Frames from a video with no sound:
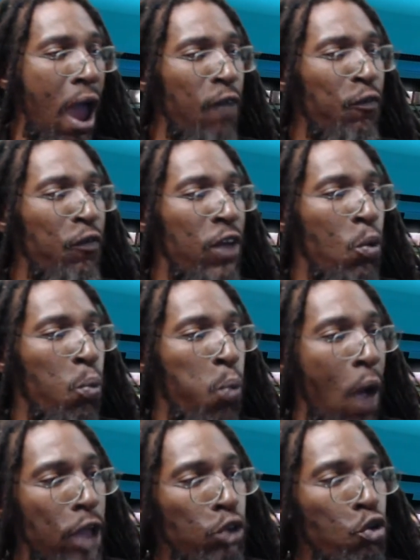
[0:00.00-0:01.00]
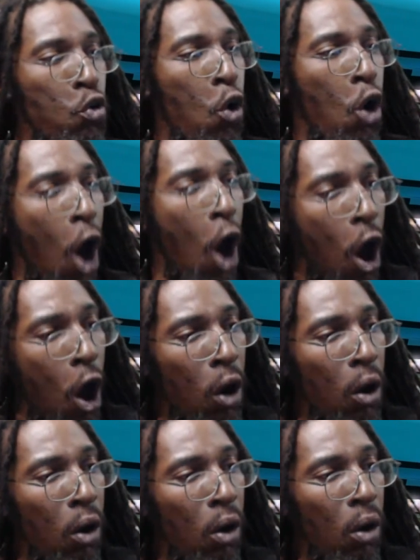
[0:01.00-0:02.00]
Everywhere you
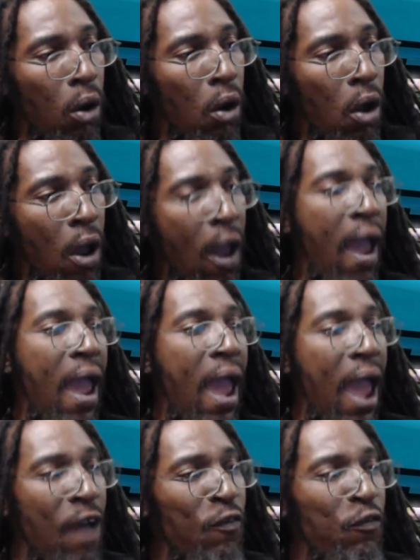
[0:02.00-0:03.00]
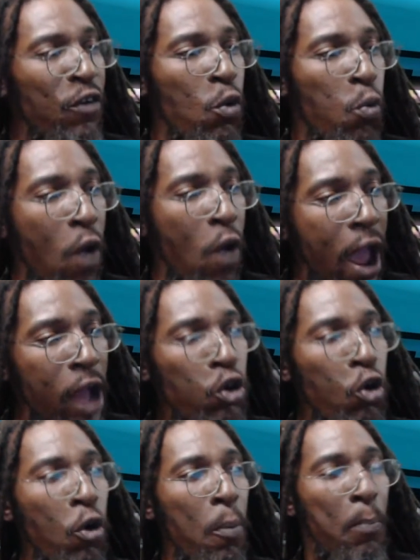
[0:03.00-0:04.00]
go,
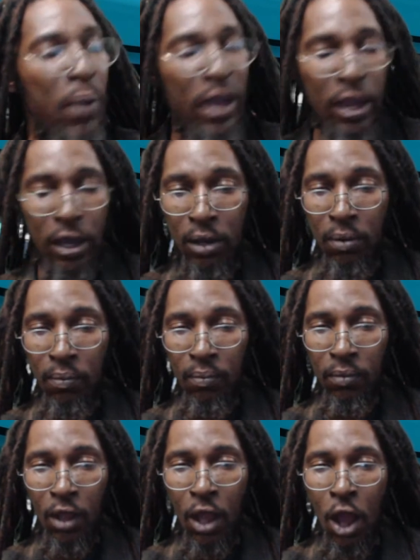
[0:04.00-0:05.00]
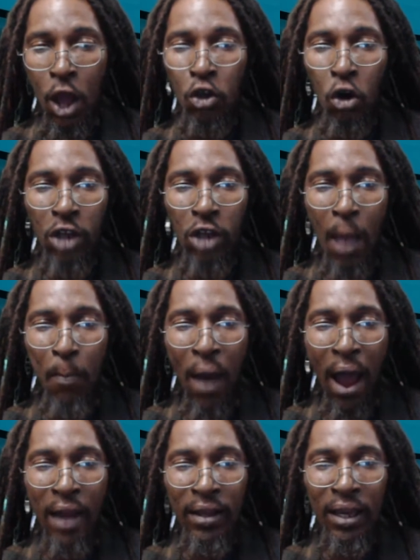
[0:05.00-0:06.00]
everywhere you be, you're
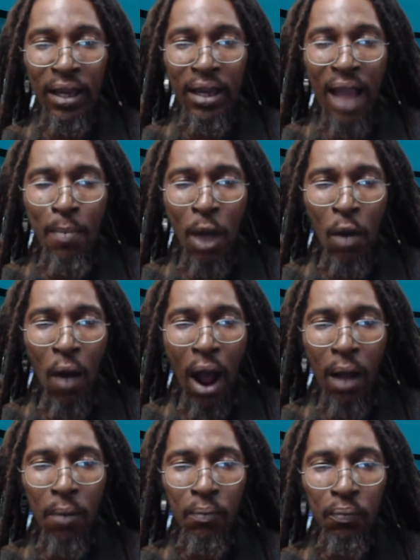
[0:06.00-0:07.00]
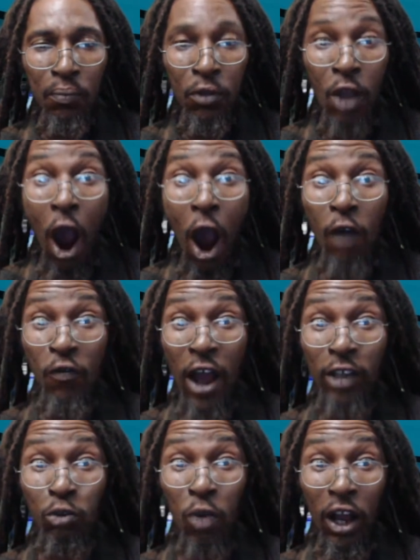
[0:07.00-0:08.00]
there on camera.
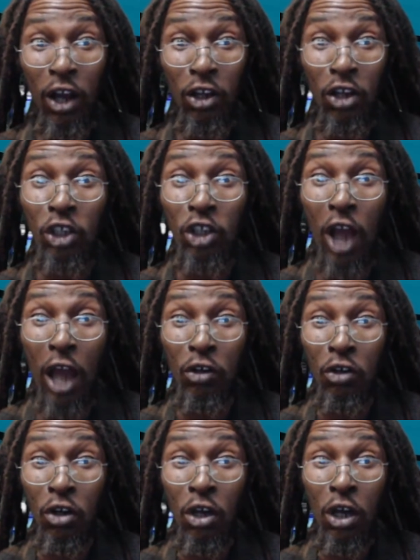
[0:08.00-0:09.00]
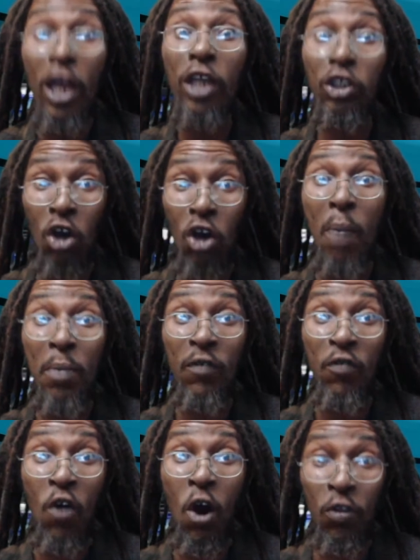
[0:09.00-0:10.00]
Our voice recognition is
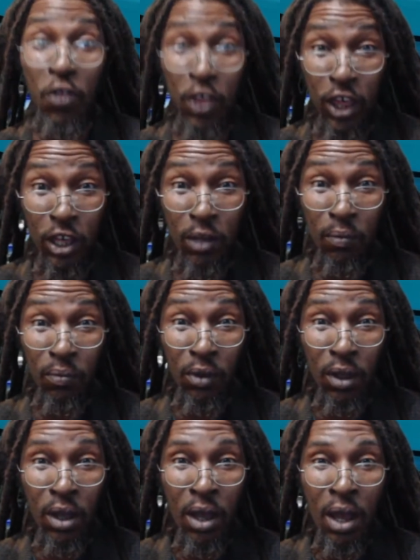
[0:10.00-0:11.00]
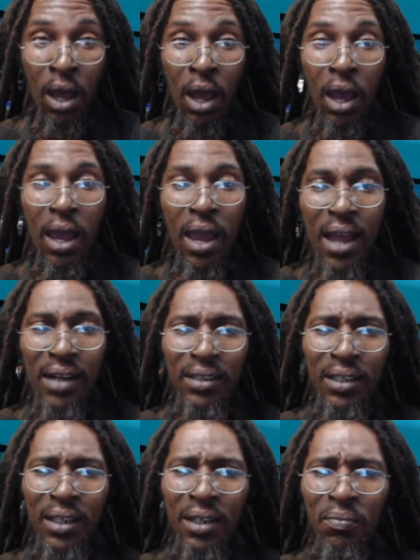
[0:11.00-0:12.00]
coming for thee.
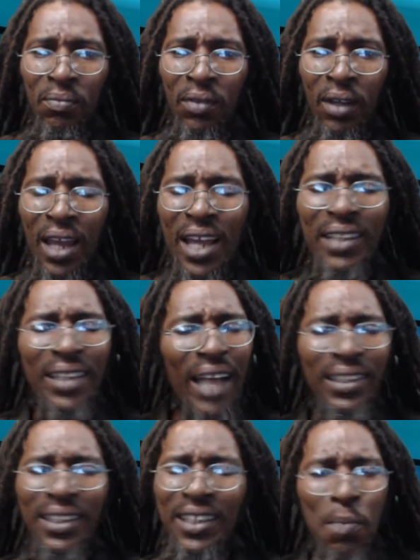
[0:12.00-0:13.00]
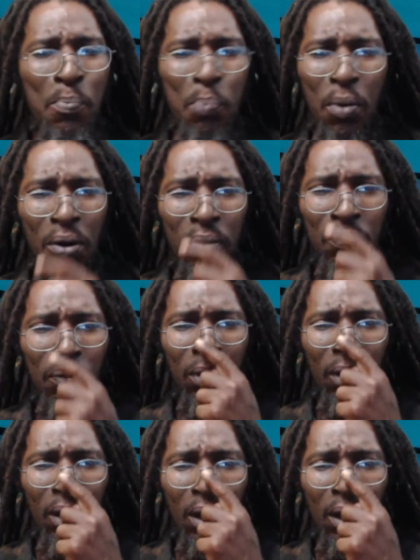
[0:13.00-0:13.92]
It is a simple